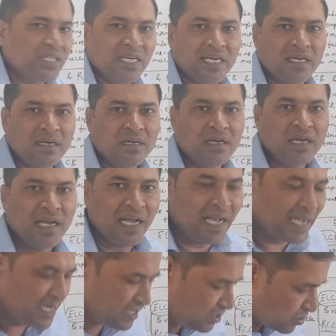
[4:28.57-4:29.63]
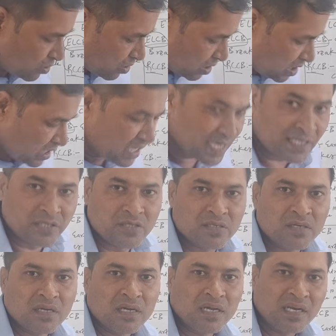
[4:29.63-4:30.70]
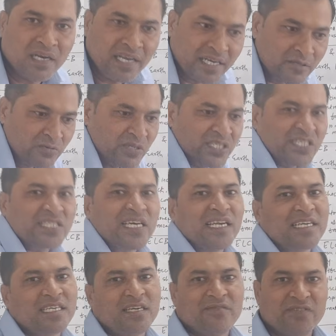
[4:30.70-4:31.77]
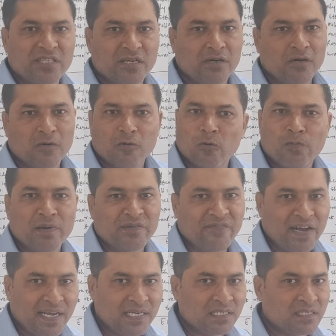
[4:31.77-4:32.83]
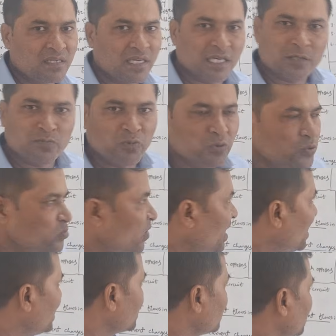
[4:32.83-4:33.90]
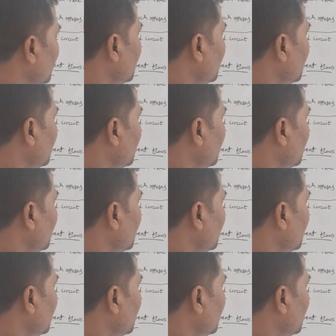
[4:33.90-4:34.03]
there, and your legs which is connected with the open wires, exposed wires.